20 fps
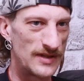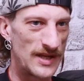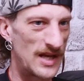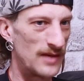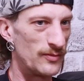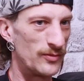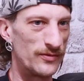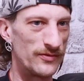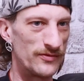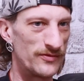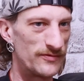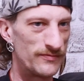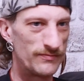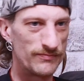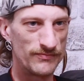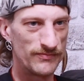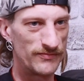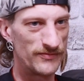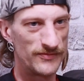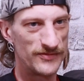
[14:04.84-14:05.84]
and animals
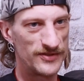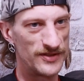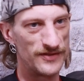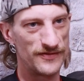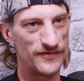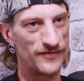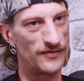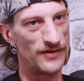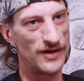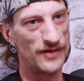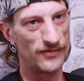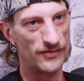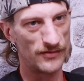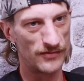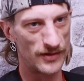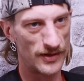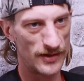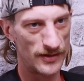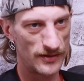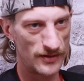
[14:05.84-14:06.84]
since forever,
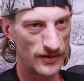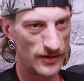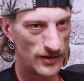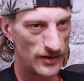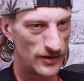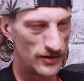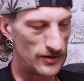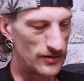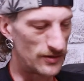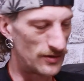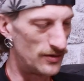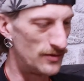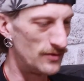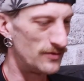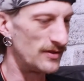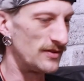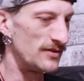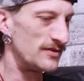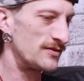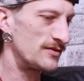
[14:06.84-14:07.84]
right? You can
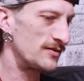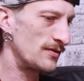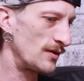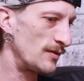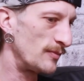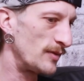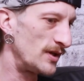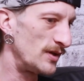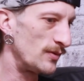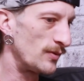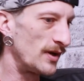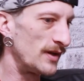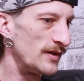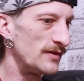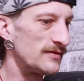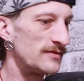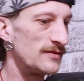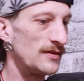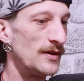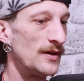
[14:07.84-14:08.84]
use it in so many
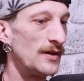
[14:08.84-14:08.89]
ways.